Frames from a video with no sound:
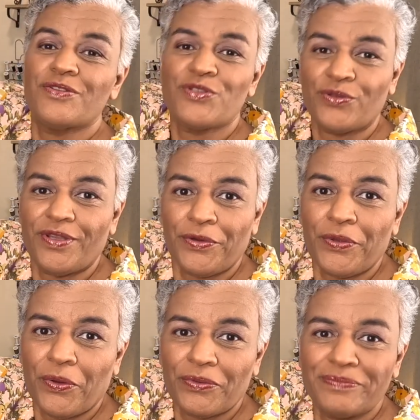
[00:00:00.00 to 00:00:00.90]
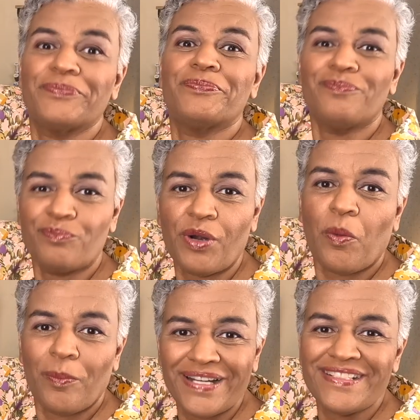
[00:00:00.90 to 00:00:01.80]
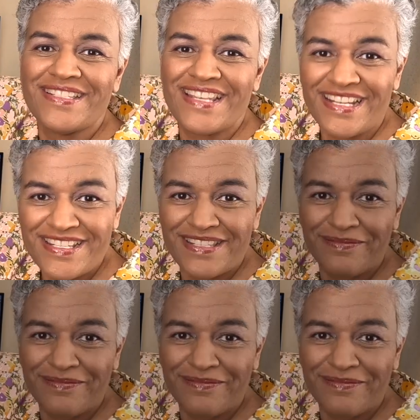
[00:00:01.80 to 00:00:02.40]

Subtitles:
So there you go. Brown buttons it is.